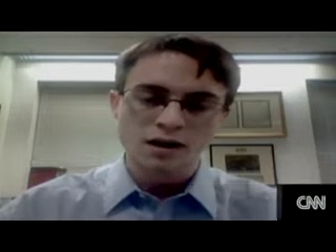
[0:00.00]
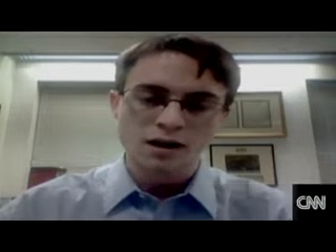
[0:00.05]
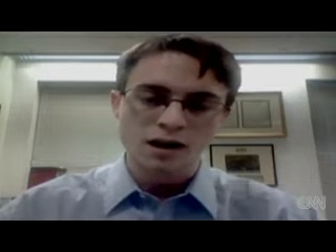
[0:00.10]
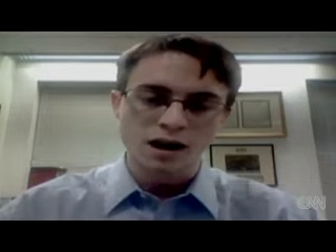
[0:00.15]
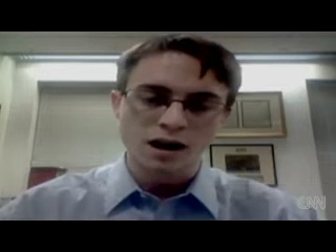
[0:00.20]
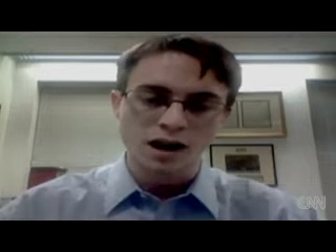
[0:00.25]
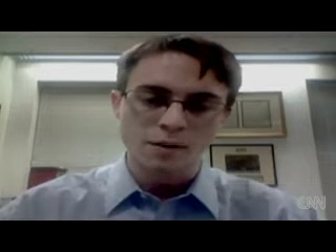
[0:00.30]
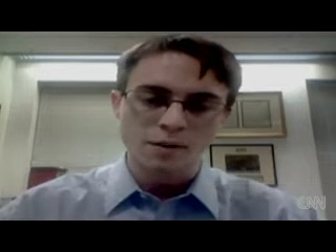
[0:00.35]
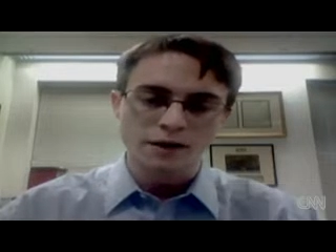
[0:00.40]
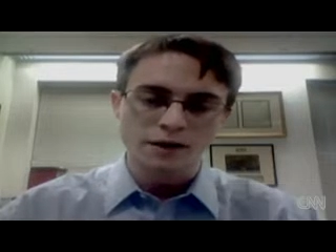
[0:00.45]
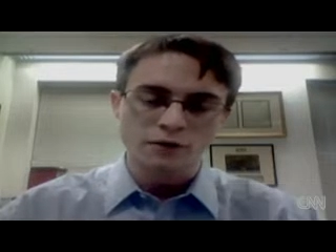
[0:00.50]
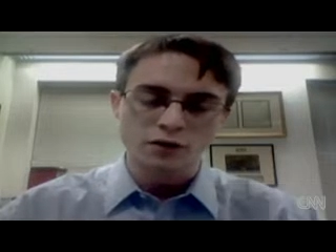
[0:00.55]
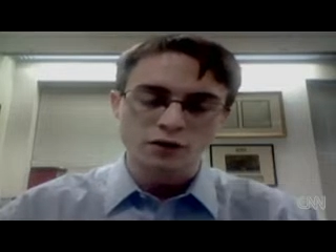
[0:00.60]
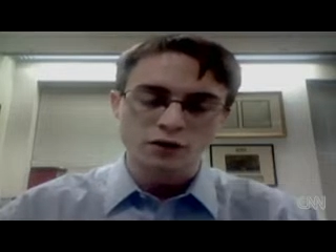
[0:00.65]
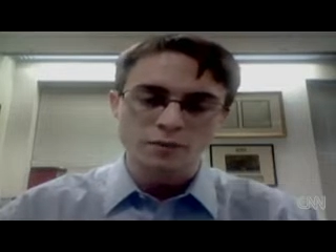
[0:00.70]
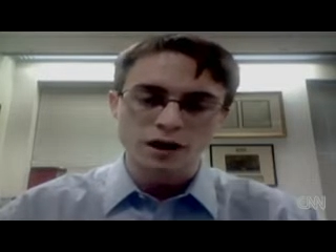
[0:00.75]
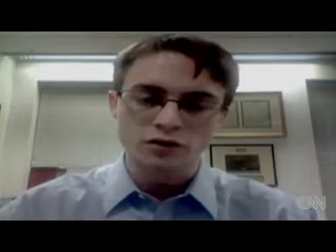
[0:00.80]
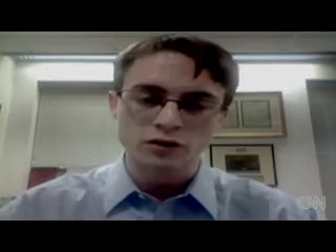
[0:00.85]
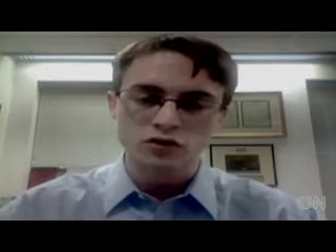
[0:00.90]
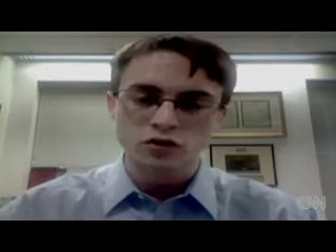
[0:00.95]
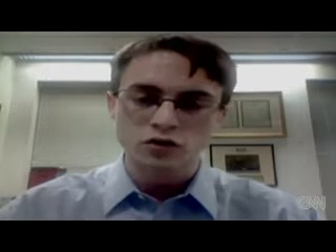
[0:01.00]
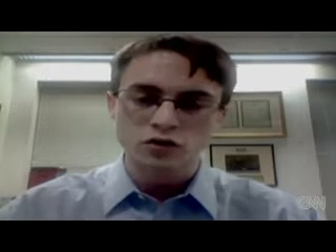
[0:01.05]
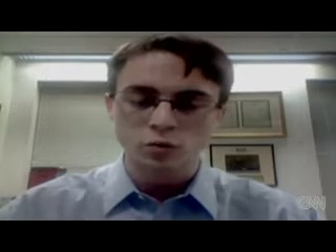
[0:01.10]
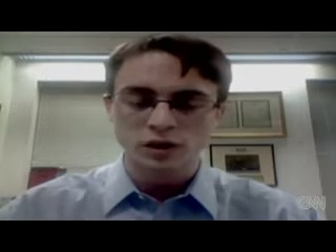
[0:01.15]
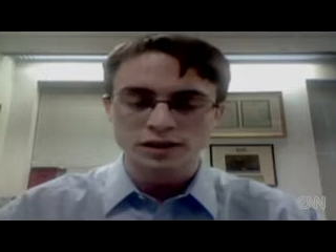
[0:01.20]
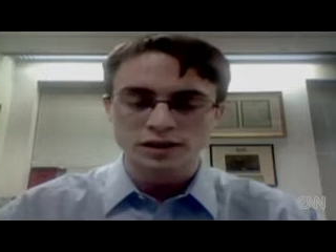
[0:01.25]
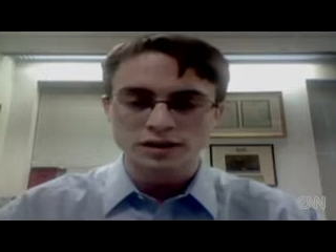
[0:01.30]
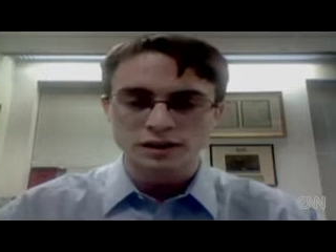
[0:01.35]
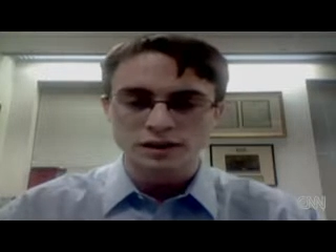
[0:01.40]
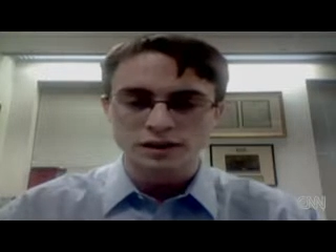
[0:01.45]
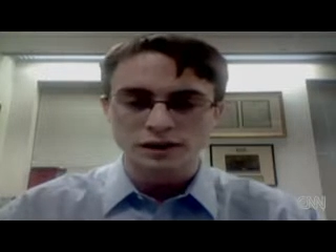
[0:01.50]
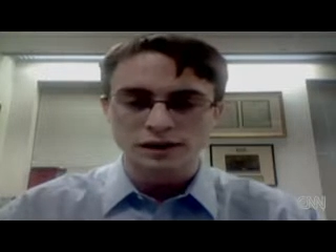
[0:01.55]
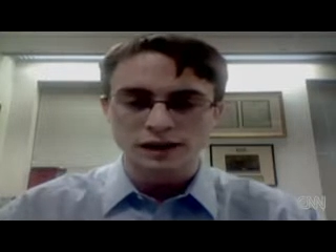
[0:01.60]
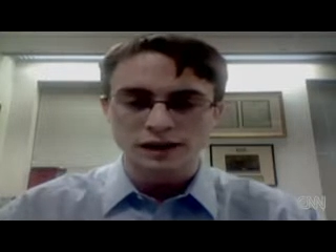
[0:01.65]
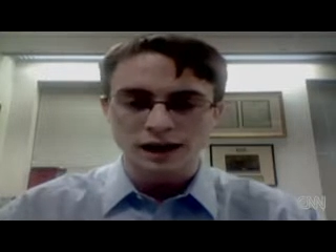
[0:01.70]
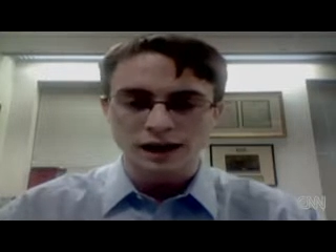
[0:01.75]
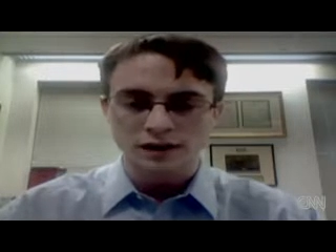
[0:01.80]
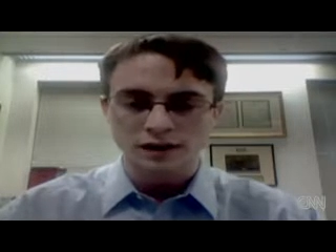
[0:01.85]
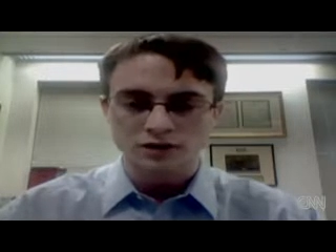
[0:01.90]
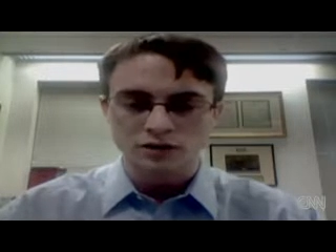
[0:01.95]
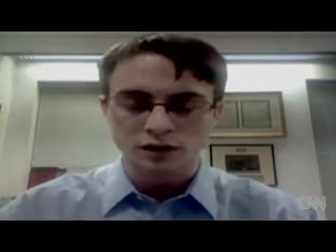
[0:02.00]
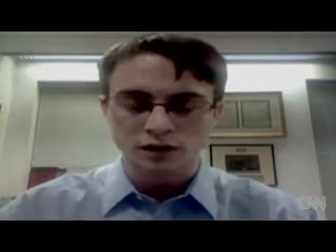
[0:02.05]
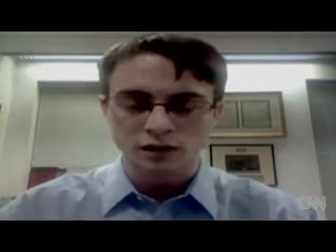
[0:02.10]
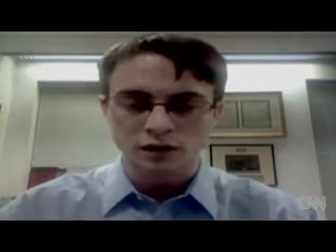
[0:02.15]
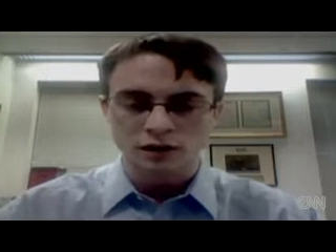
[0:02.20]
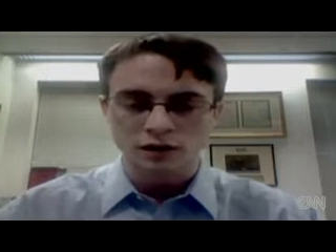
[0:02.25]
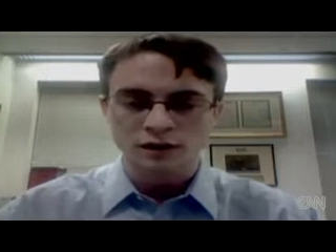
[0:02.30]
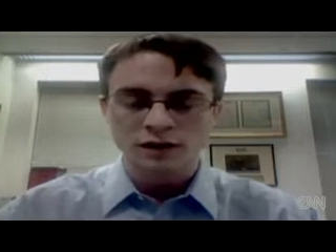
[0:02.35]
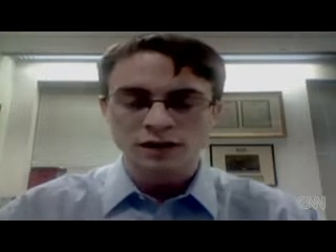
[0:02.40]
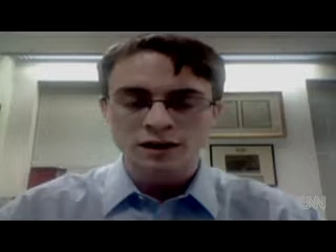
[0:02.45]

Um, and for about two weeks, he didn't answer.